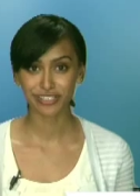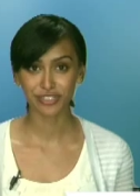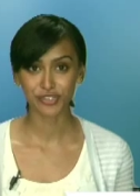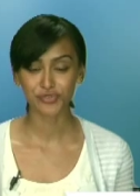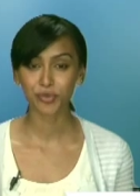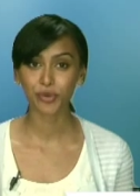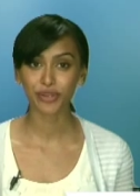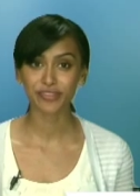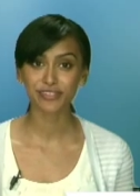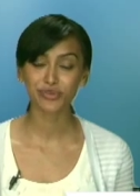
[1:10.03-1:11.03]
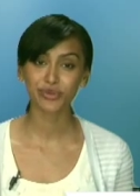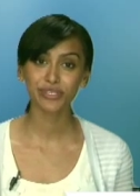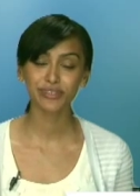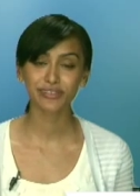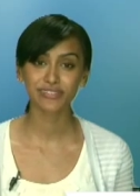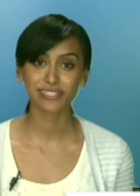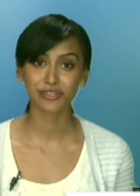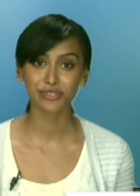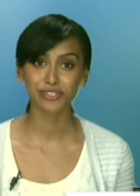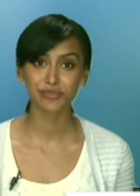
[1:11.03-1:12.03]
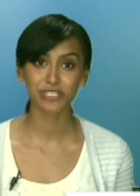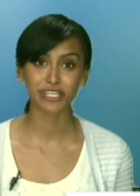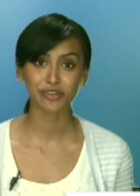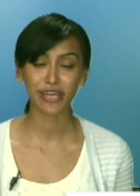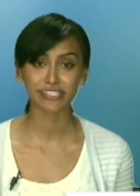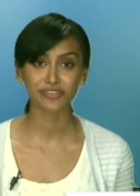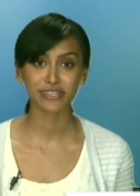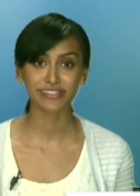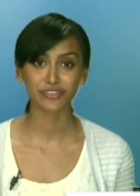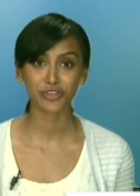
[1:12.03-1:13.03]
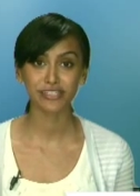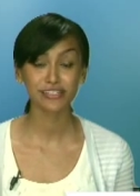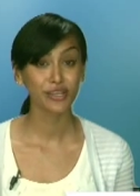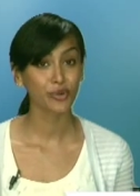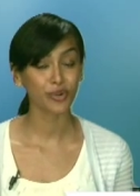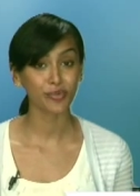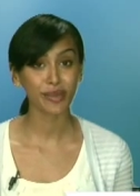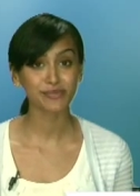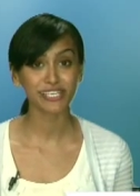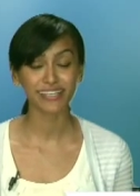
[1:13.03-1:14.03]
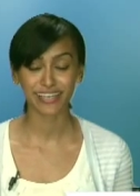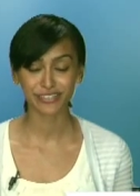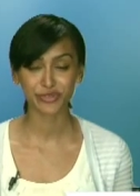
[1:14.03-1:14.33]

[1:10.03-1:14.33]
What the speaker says: News. For more on this story, you can visit our YouTube channel at TradeTheTrend or our website at